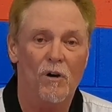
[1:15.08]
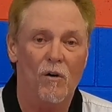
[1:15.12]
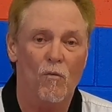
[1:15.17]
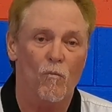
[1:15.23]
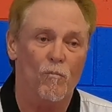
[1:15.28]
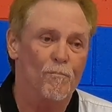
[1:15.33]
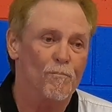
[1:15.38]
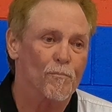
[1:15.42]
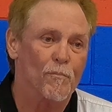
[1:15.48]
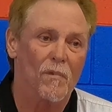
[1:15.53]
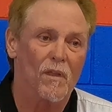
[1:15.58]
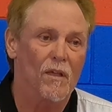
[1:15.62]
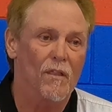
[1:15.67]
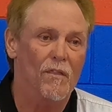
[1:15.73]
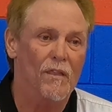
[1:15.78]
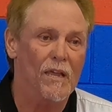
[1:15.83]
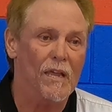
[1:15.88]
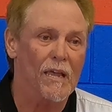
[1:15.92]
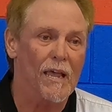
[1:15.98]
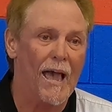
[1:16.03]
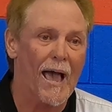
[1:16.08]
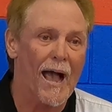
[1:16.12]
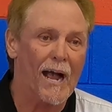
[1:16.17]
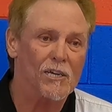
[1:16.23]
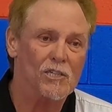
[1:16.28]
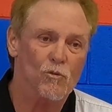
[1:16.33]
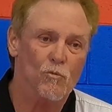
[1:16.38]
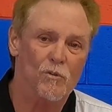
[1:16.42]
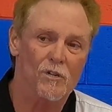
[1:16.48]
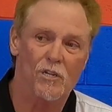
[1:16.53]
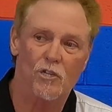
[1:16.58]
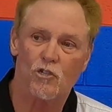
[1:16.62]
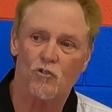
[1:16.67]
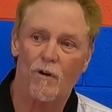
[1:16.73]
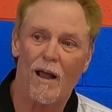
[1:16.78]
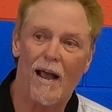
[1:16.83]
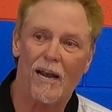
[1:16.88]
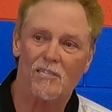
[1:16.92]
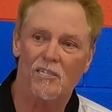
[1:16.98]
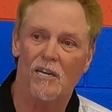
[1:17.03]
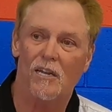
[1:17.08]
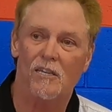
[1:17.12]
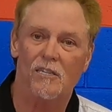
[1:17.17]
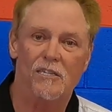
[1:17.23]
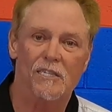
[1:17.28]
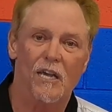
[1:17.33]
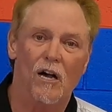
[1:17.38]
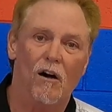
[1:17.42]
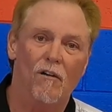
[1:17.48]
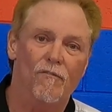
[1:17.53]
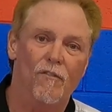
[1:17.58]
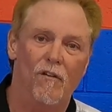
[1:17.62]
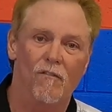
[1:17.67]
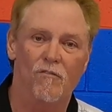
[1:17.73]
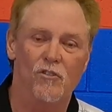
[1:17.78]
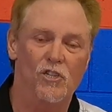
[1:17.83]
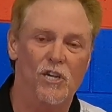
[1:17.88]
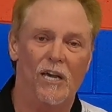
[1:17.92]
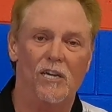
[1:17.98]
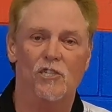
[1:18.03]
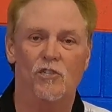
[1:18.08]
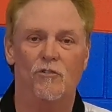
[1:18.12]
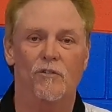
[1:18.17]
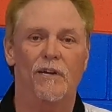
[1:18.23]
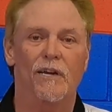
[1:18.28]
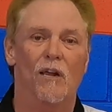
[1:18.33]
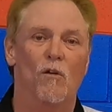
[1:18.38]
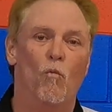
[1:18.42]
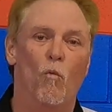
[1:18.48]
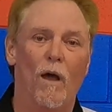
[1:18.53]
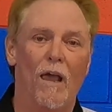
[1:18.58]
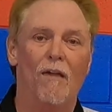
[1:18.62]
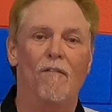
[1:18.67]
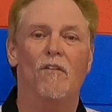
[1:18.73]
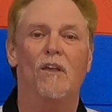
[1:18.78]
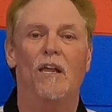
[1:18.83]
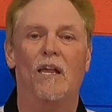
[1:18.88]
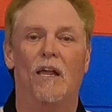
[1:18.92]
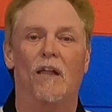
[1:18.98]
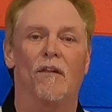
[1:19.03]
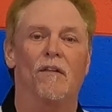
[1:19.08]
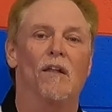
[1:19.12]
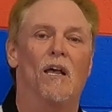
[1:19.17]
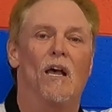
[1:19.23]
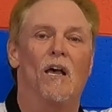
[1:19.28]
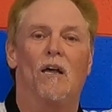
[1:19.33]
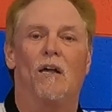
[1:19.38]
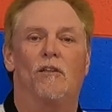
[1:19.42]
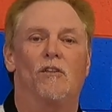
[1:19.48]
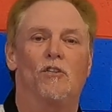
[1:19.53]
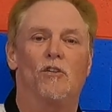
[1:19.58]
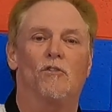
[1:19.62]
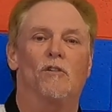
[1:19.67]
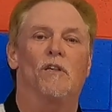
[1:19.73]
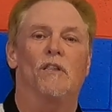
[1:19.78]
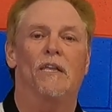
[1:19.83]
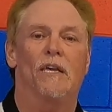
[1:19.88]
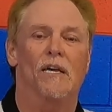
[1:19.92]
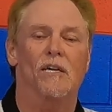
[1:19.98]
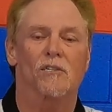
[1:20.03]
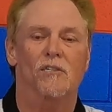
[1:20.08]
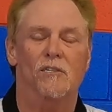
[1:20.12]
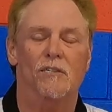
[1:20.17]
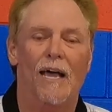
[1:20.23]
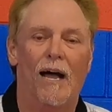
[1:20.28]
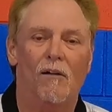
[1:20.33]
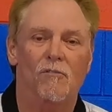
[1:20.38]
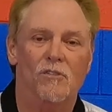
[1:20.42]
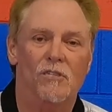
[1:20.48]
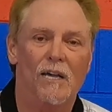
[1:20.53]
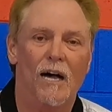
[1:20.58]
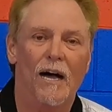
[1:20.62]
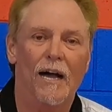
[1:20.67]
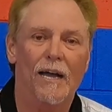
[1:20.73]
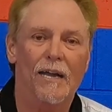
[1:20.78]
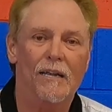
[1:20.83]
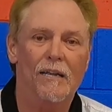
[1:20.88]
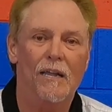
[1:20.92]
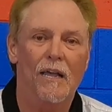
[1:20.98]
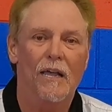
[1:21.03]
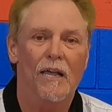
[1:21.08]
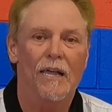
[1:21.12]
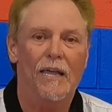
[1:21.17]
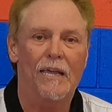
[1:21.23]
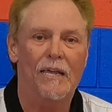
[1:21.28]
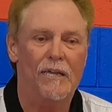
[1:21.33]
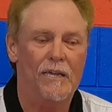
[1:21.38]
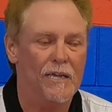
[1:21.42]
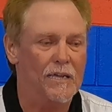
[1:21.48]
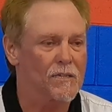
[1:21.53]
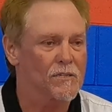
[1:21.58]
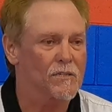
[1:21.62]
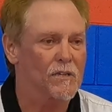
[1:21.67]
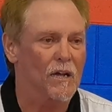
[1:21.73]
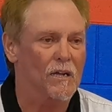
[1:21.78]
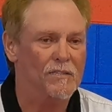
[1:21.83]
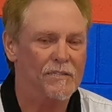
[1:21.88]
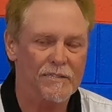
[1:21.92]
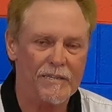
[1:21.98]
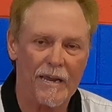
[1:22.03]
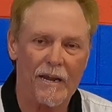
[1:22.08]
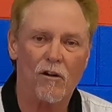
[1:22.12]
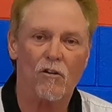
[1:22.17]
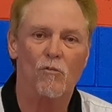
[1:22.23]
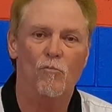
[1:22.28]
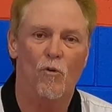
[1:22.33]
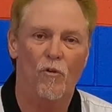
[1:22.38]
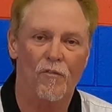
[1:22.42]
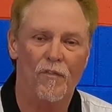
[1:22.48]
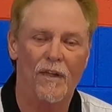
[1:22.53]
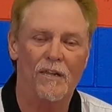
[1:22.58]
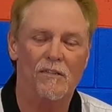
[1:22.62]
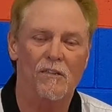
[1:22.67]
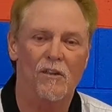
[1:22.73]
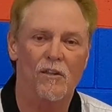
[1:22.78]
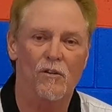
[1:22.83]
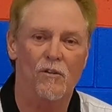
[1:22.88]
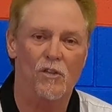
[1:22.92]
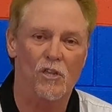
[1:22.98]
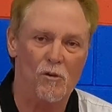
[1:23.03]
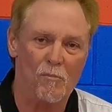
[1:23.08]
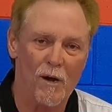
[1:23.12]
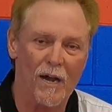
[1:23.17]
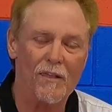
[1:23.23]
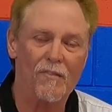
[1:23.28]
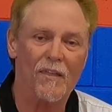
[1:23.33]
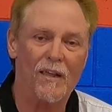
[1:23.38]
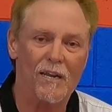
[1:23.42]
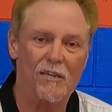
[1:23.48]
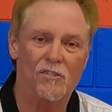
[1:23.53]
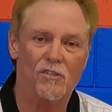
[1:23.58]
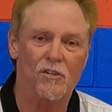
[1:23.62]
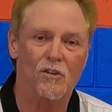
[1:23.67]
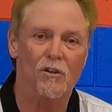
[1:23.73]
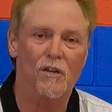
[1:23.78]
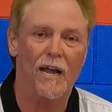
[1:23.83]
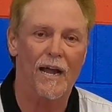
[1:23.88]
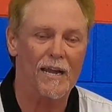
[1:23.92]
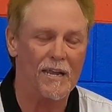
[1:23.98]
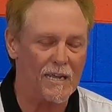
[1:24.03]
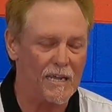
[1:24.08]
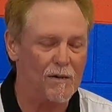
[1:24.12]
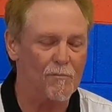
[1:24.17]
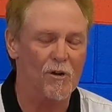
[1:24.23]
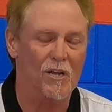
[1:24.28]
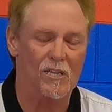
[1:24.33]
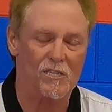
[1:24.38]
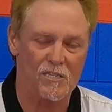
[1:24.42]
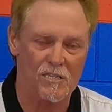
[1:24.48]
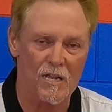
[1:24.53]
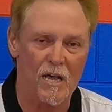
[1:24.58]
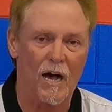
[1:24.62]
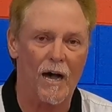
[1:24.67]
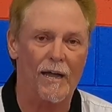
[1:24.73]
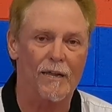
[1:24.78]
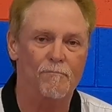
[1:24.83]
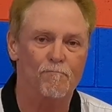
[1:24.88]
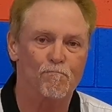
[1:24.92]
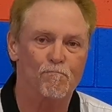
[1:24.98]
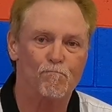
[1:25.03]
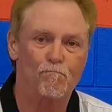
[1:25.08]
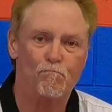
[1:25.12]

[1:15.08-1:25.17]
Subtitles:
But the actual distraction itself of gesturing and waving and doing this outside is a terrible thing to do. And you might think it's a good idea, but it's not.